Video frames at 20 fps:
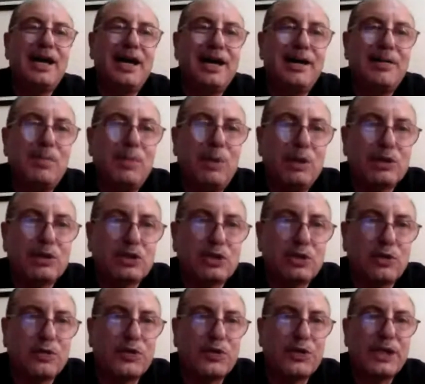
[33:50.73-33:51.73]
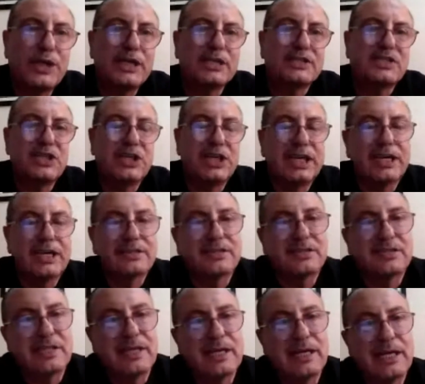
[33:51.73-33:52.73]
Most of the
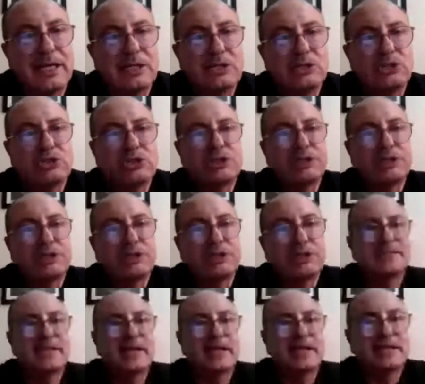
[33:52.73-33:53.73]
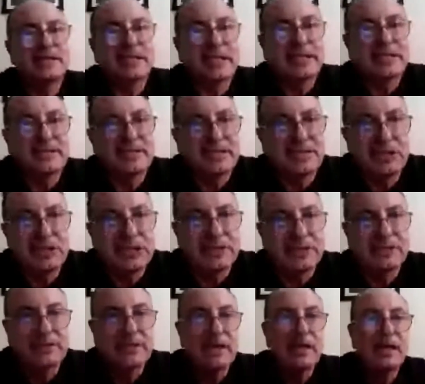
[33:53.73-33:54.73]
serious injuries and
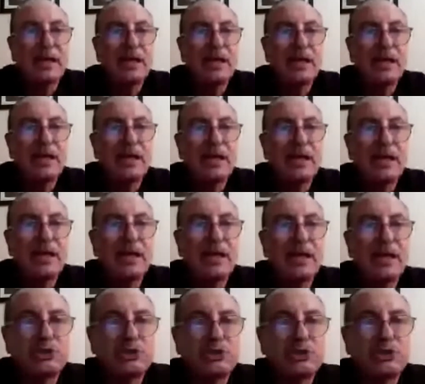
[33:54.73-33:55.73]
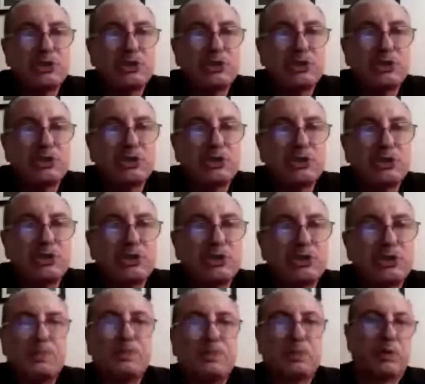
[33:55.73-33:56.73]
serious surgeries should
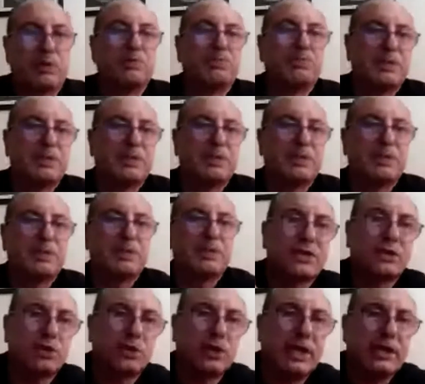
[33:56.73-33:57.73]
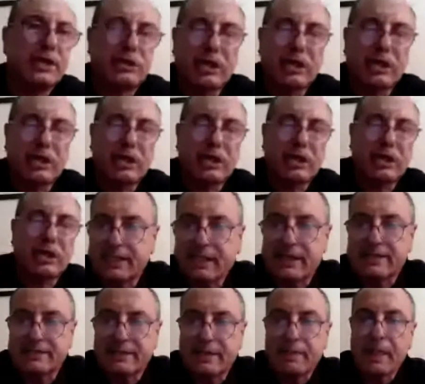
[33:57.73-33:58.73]
be transferred to outside
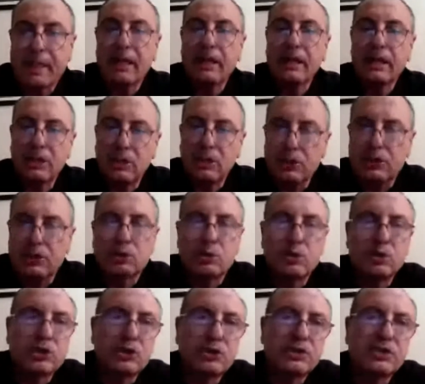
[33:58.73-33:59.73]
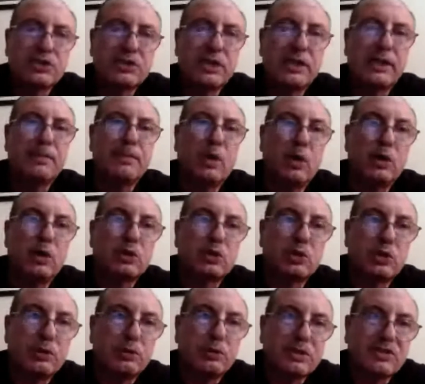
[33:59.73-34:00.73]
Gaza, either to Jerusalem or
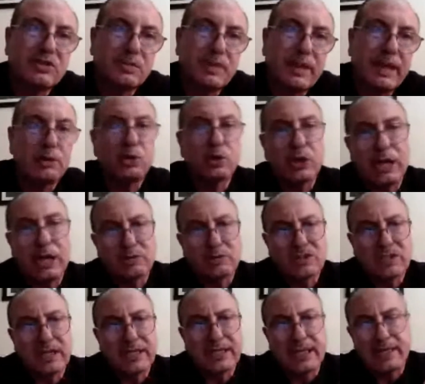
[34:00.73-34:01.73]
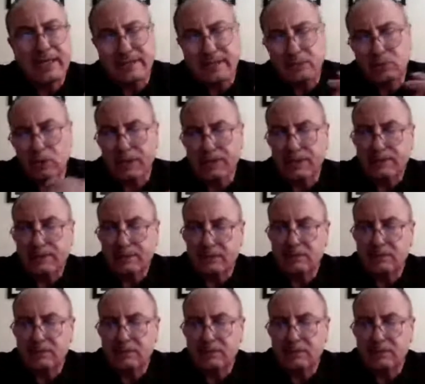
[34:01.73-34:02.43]
to the West Bank, or outside Gaza to other